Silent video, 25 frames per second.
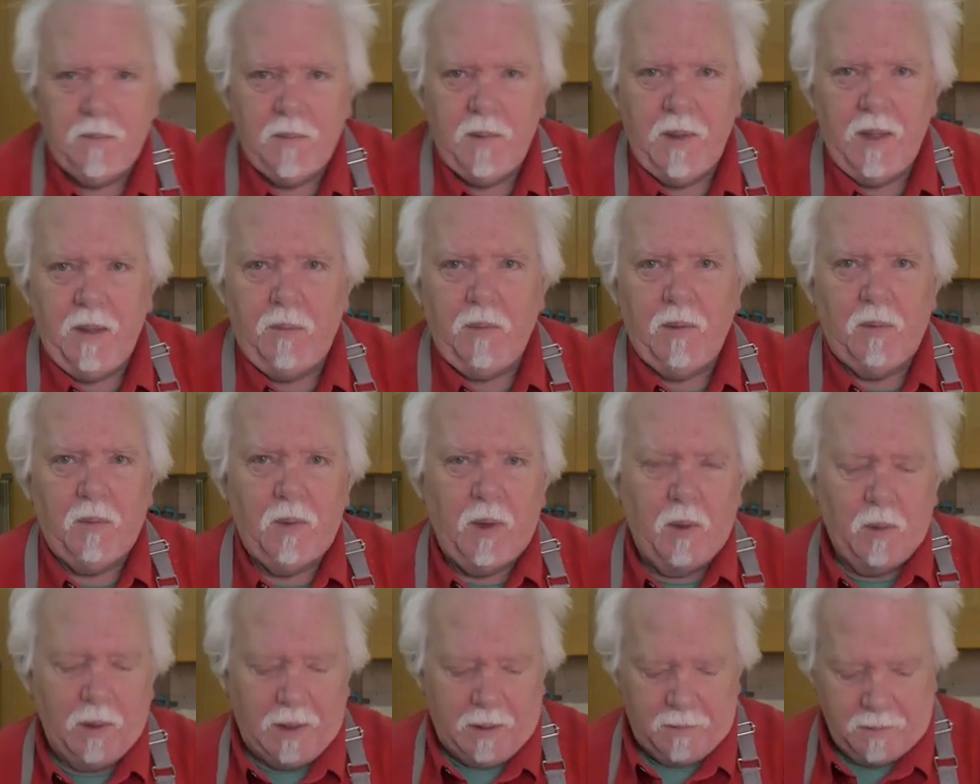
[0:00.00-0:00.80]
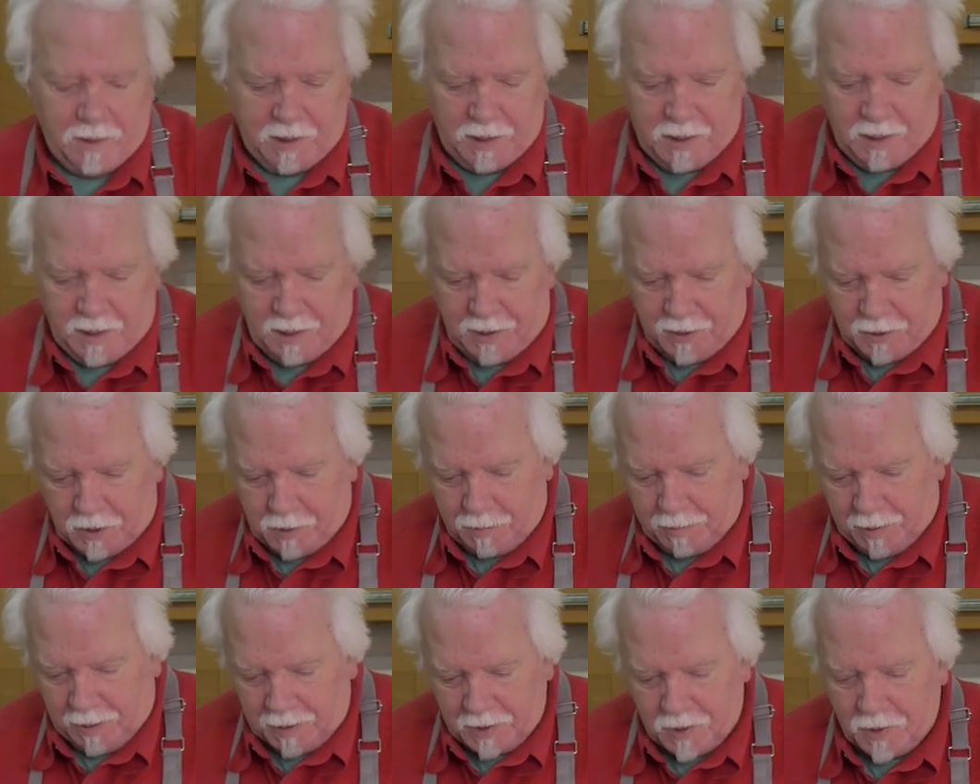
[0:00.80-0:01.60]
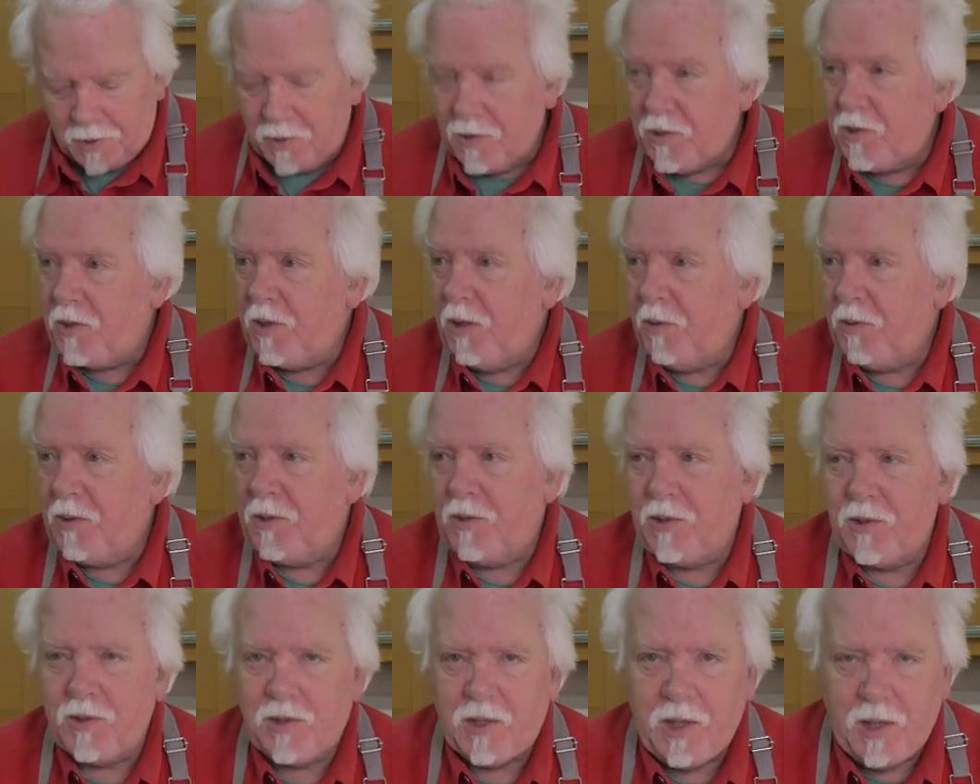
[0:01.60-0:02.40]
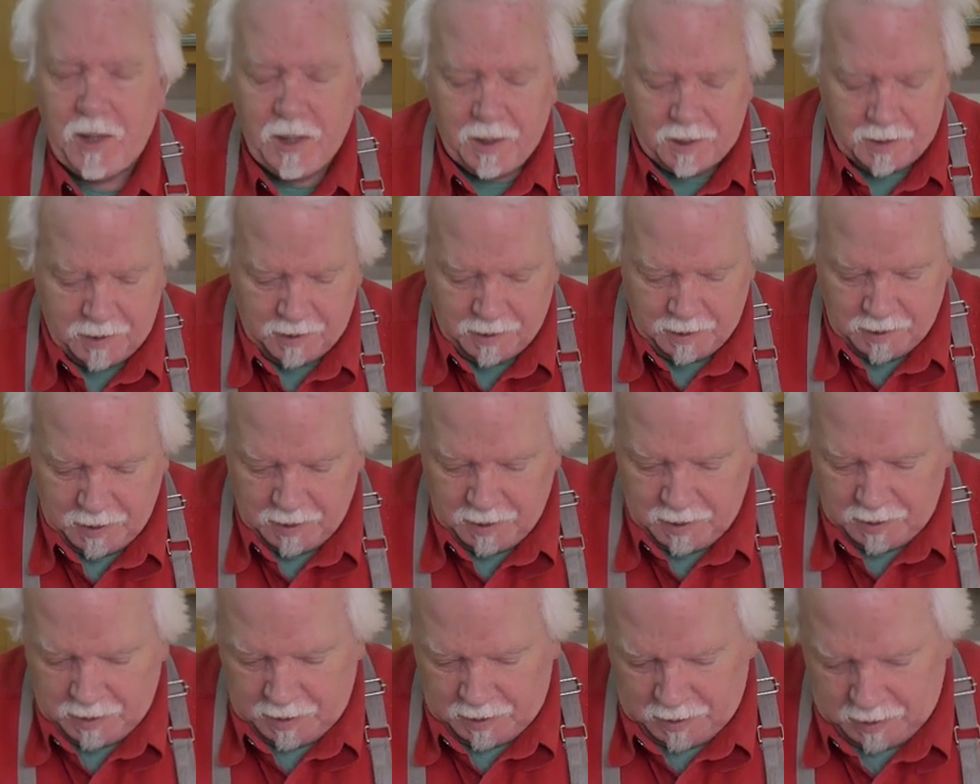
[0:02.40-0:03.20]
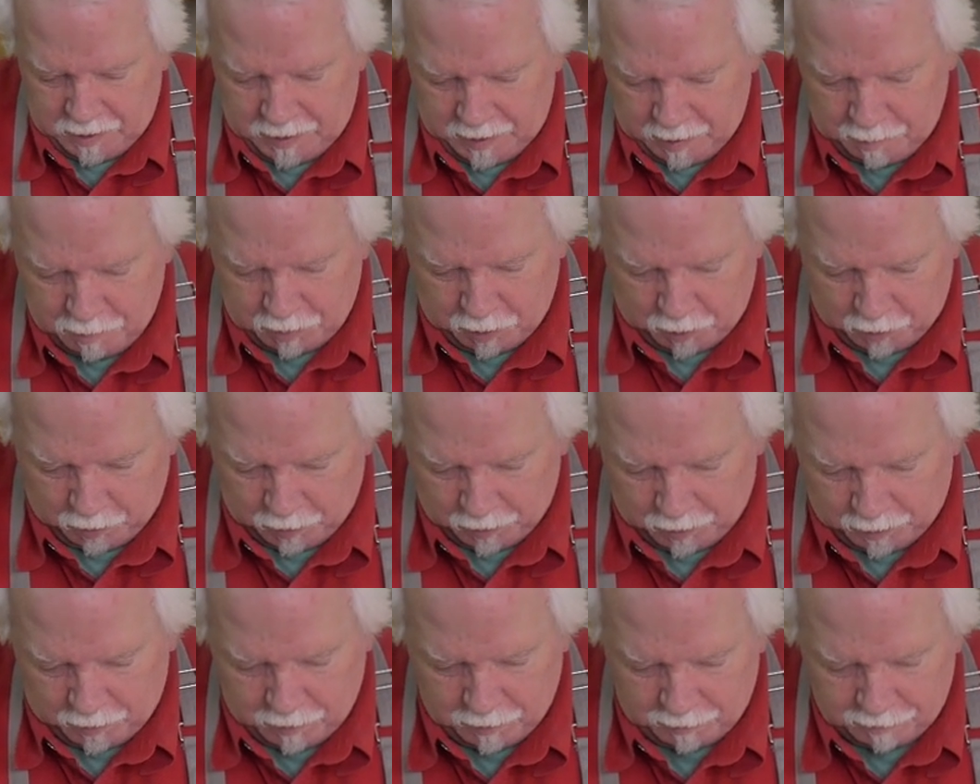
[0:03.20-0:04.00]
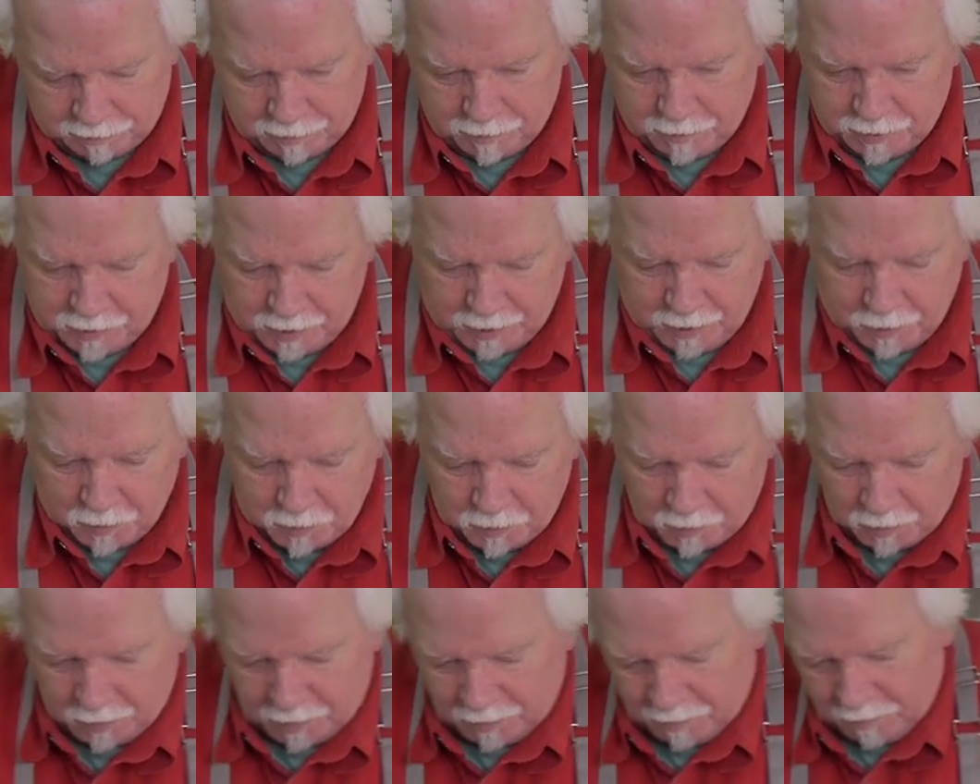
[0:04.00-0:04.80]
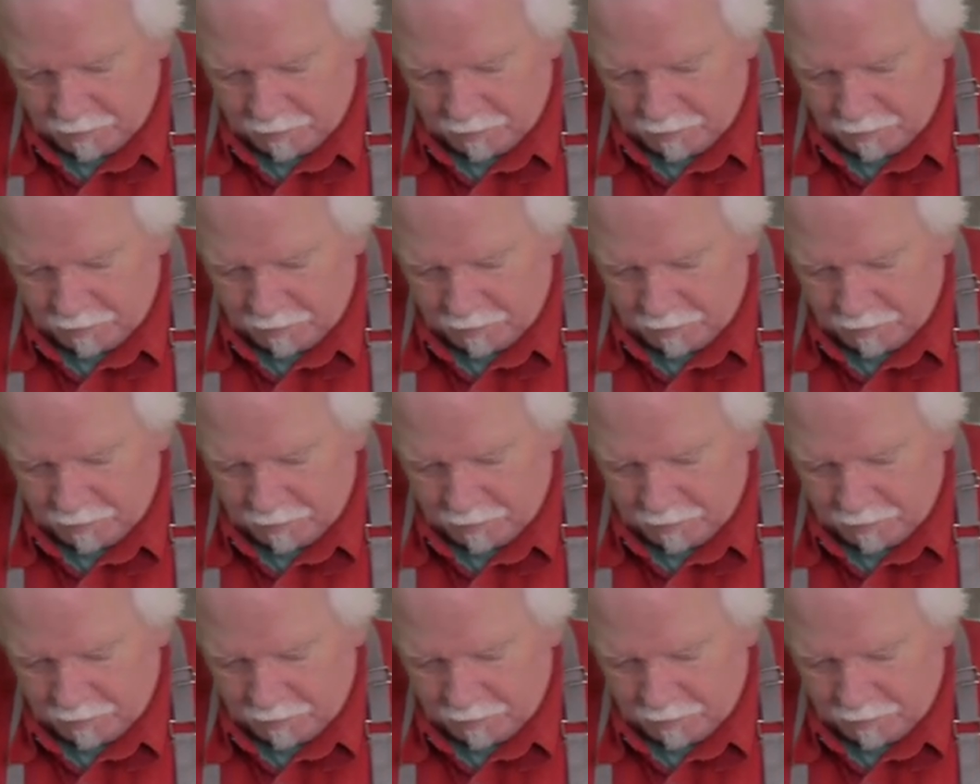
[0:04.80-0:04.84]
Now we'll roll out the chapatis, so just take a ball of dough,